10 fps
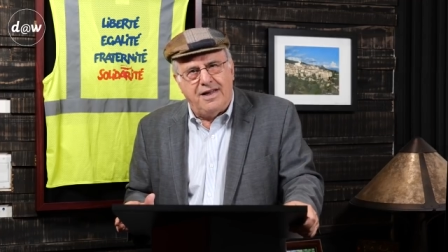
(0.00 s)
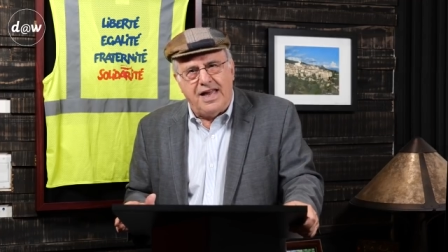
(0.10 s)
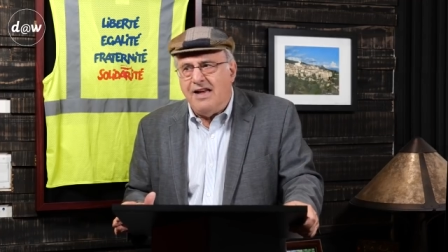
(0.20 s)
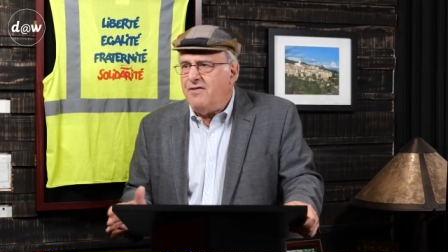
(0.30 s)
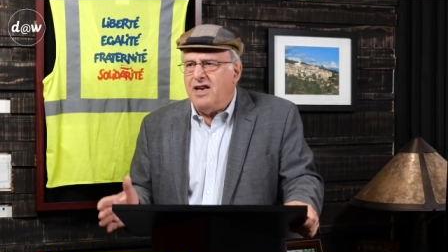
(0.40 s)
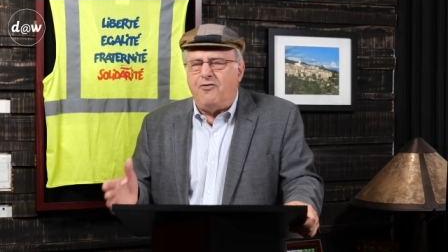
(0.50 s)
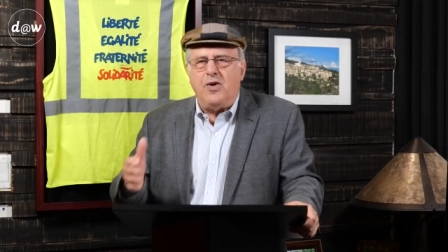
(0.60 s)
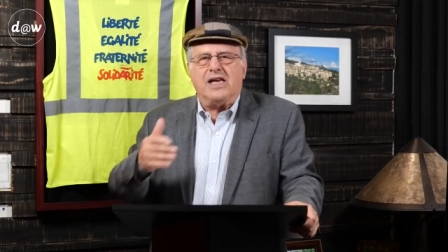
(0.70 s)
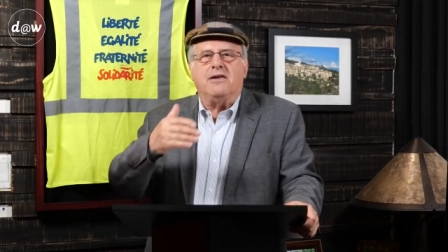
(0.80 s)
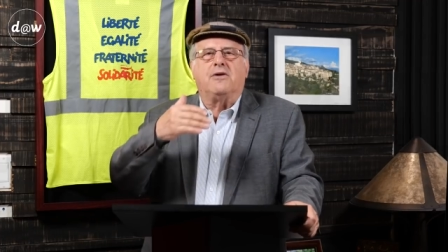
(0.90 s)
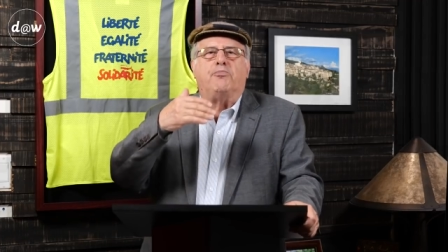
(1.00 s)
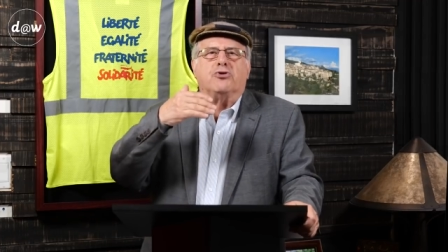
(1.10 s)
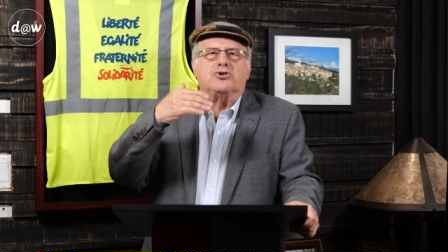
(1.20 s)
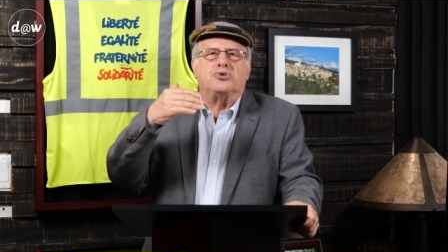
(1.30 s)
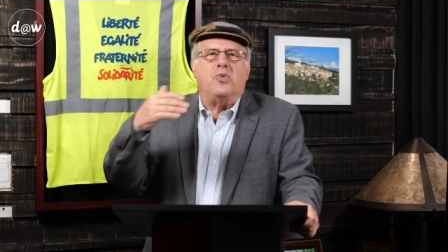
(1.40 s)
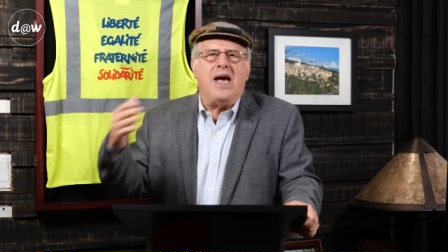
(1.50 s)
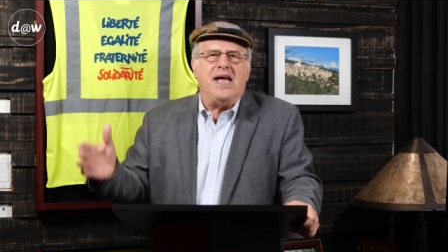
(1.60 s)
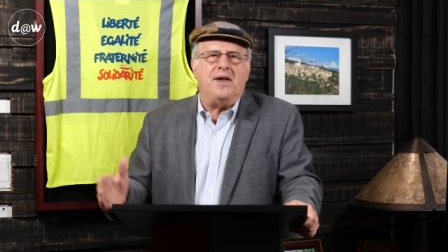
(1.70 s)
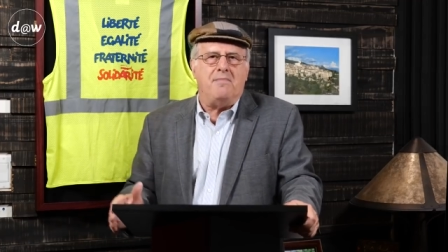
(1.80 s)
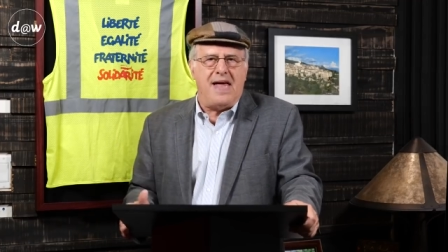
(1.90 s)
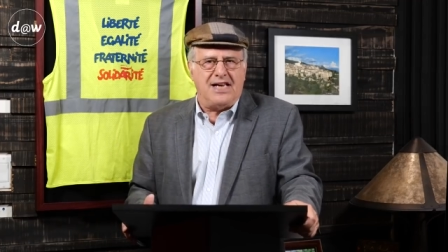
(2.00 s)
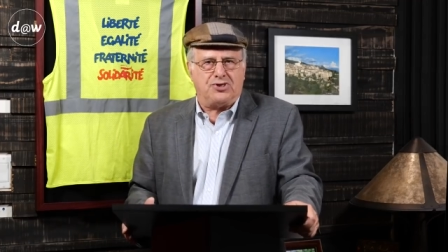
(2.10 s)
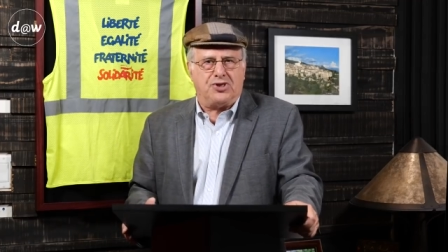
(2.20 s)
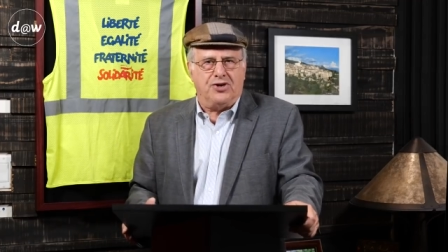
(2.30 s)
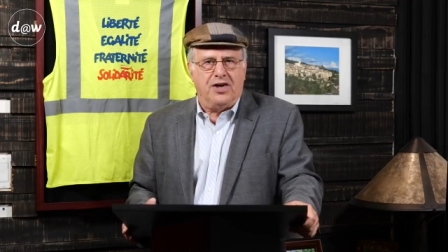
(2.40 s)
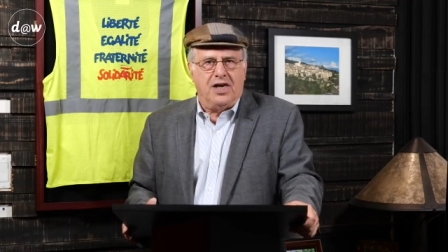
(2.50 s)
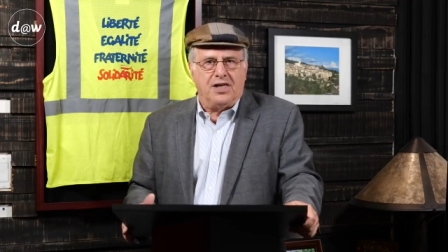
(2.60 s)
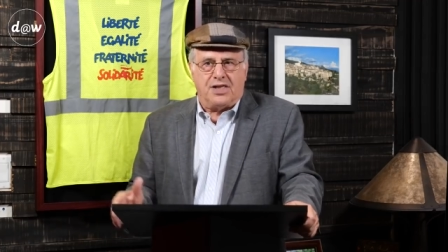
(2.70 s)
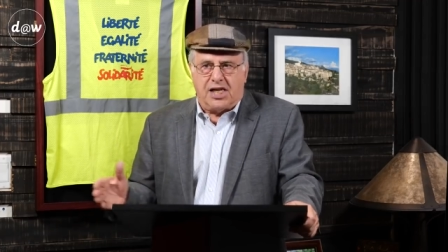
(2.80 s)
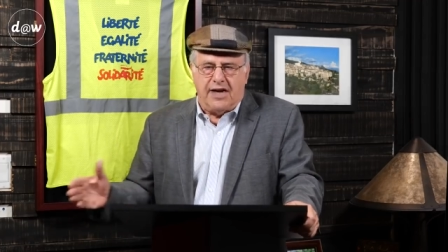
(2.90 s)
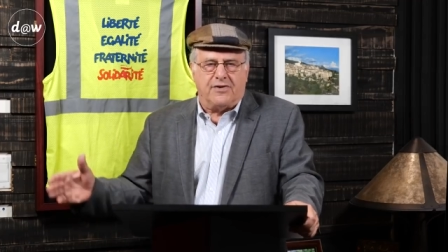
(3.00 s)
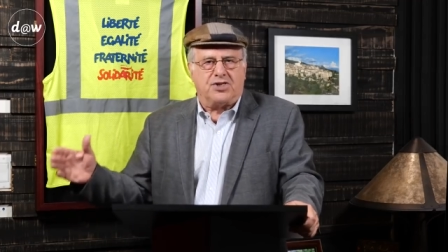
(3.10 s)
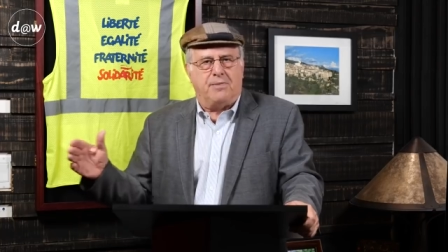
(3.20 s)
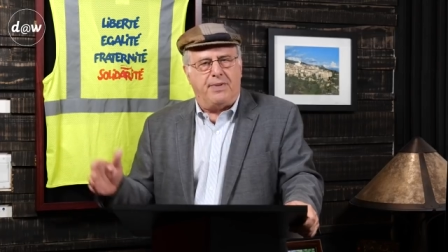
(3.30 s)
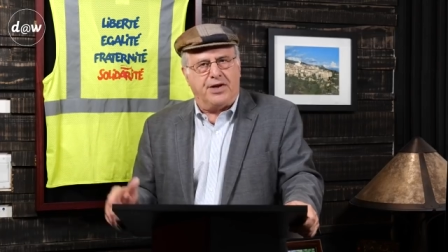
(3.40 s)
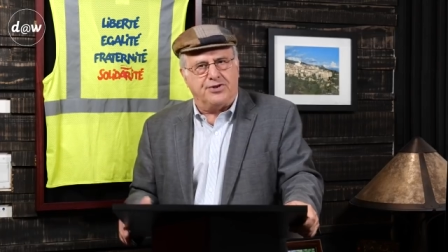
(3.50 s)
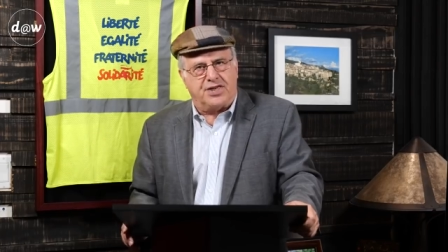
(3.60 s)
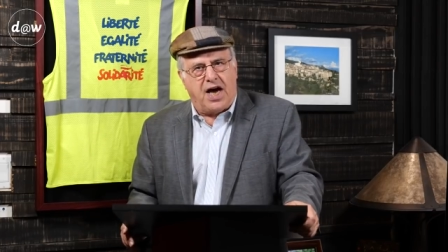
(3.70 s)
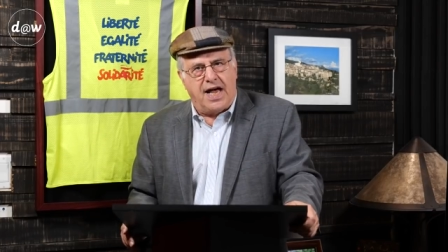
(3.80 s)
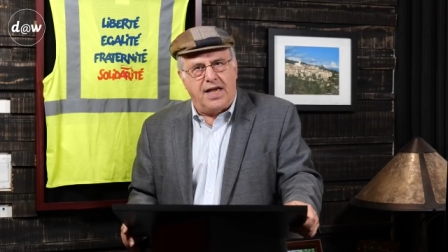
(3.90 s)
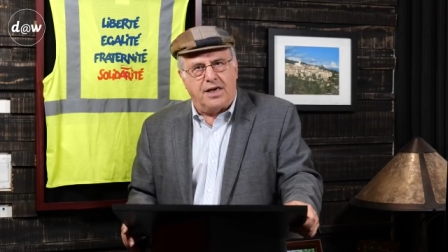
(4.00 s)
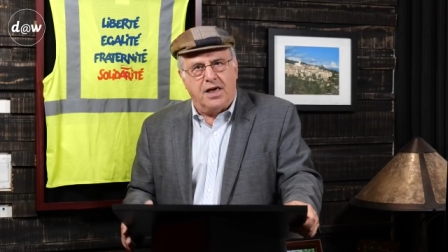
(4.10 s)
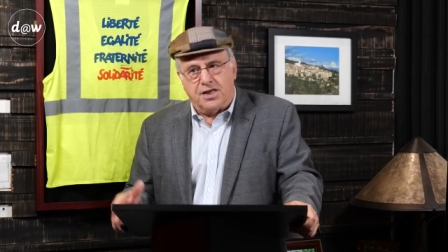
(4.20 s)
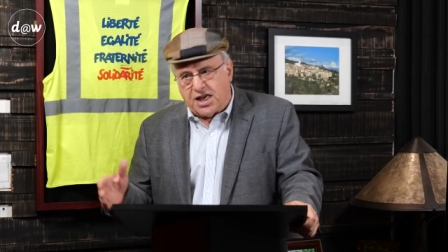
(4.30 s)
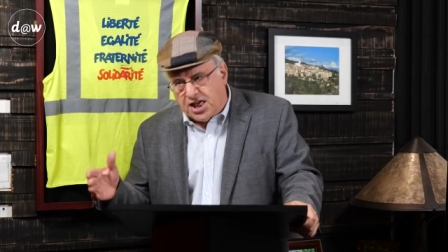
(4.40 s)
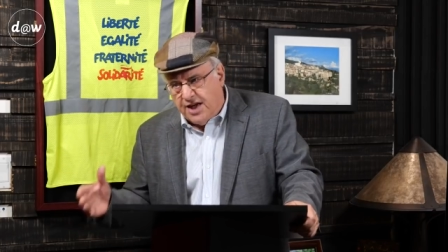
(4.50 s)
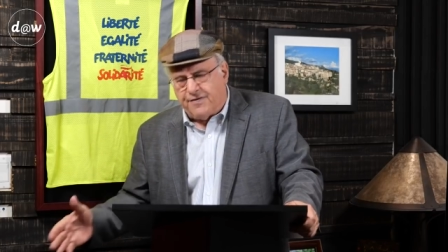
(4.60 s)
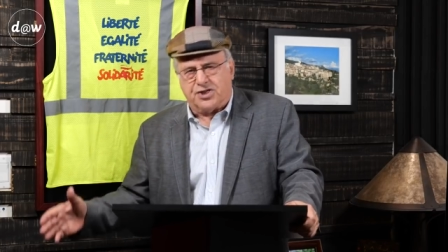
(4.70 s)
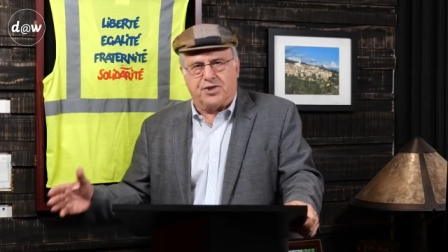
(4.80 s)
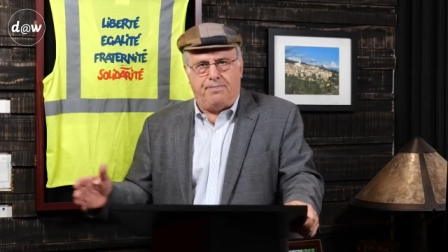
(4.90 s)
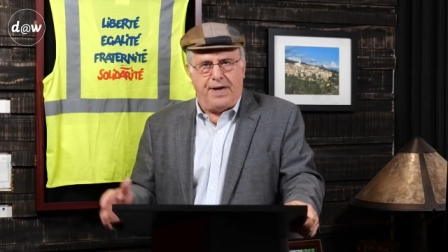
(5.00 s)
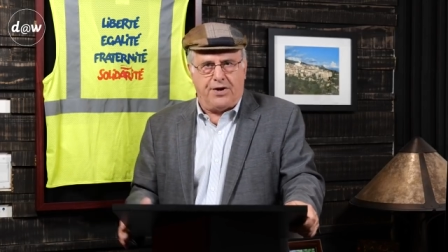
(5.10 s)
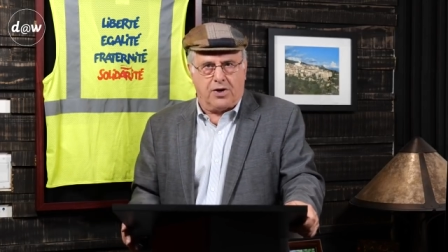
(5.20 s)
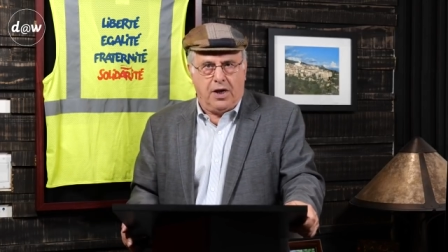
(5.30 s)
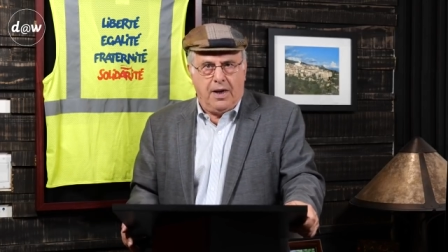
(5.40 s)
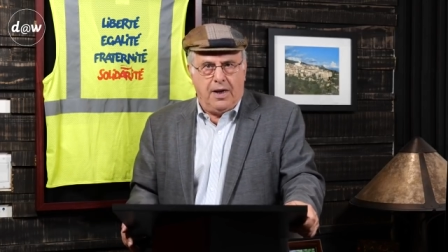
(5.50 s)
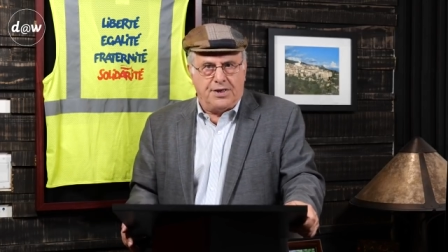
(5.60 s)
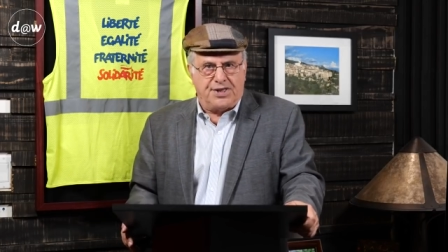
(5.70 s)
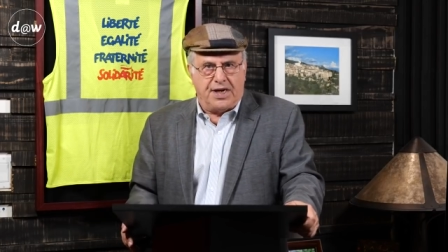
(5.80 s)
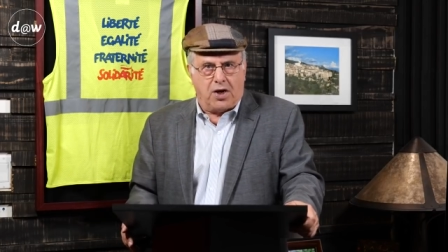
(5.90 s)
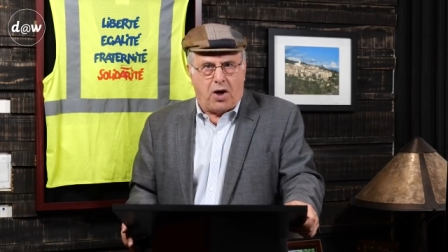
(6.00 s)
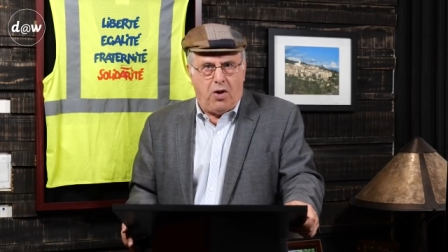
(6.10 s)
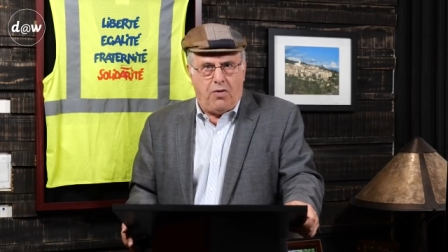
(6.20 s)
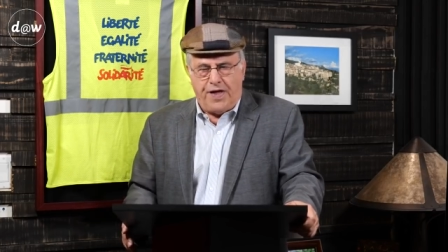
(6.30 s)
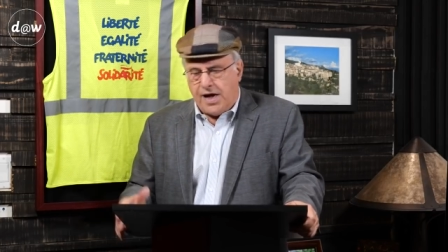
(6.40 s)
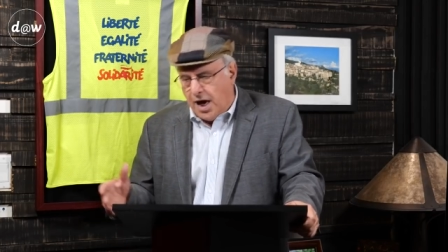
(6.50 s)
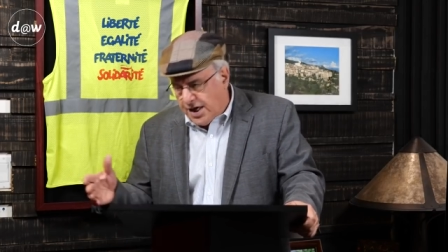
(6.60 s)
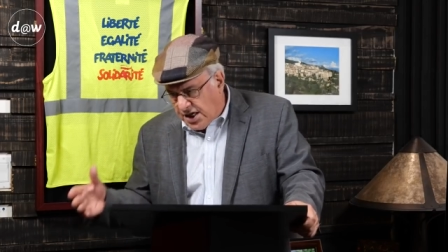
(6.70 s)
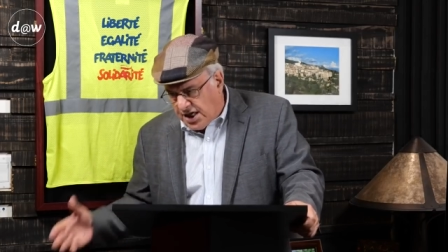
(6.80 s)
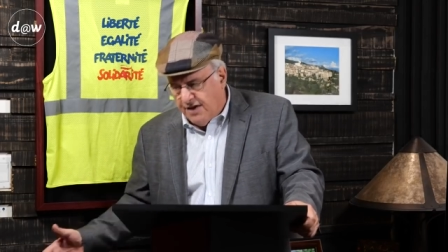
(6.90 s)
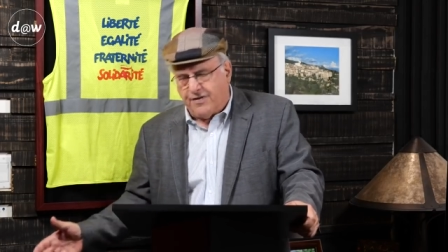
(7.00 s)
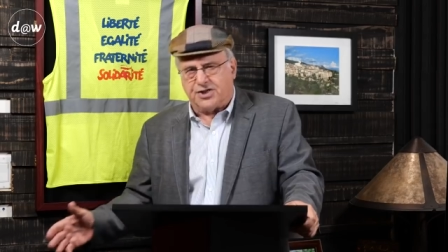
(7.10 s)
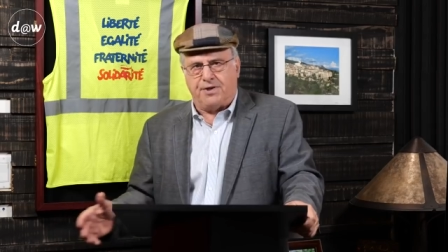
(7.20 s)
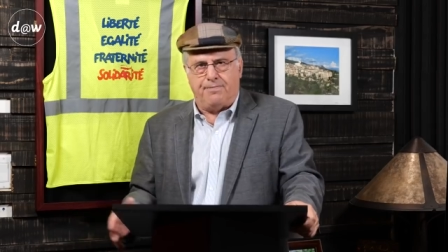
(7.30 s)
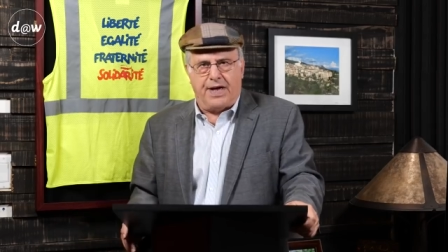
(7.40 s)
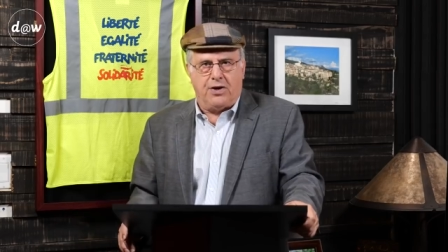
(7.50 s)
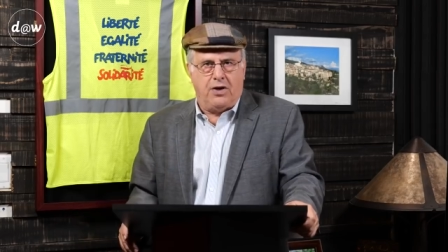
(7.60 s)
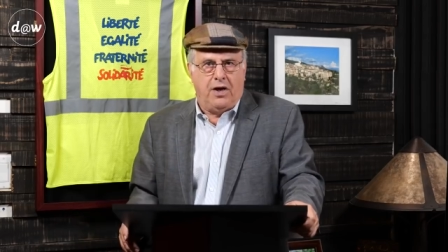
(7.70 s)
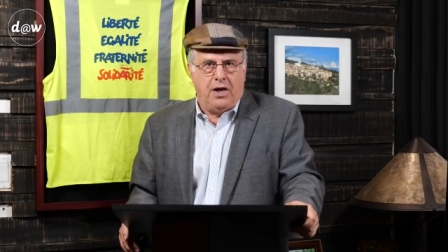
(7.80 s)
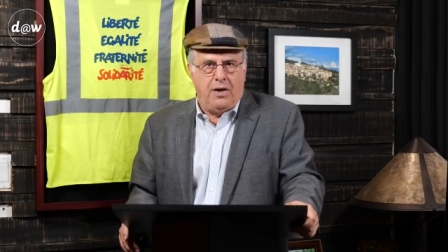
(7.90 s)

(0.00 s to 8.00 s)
Even if we can persuade a master to give us a better diet, to give us a better set of clothing, to give us a better